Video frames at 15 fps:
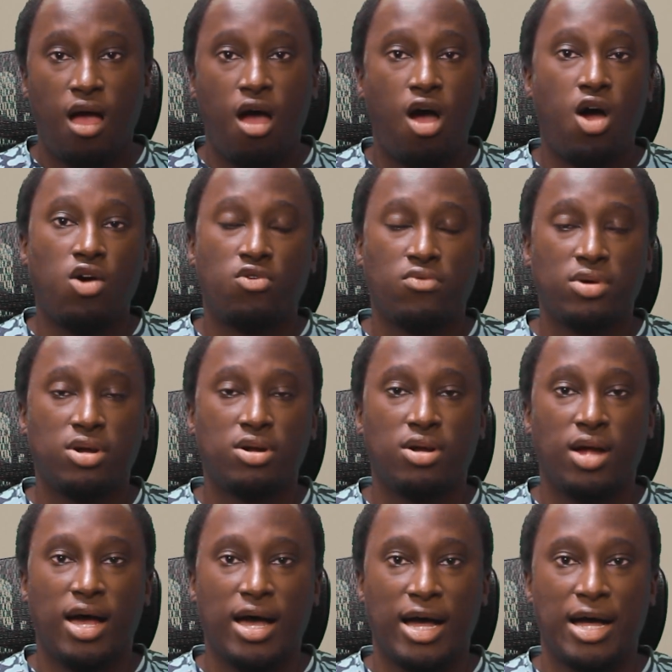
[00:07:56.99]

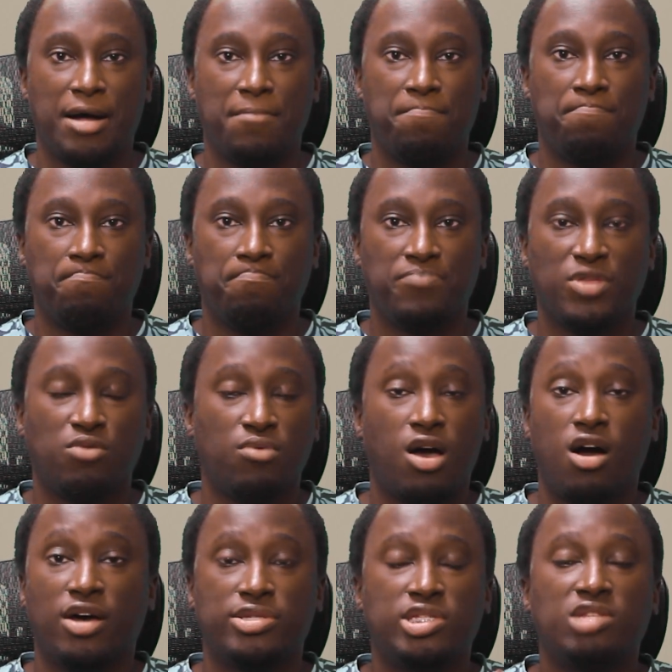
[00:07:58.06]

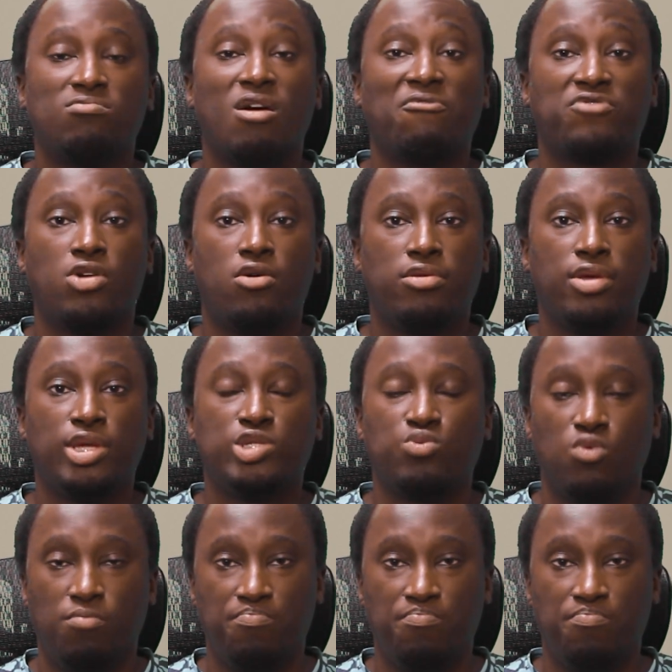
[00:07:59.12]
us and the Ravkonians will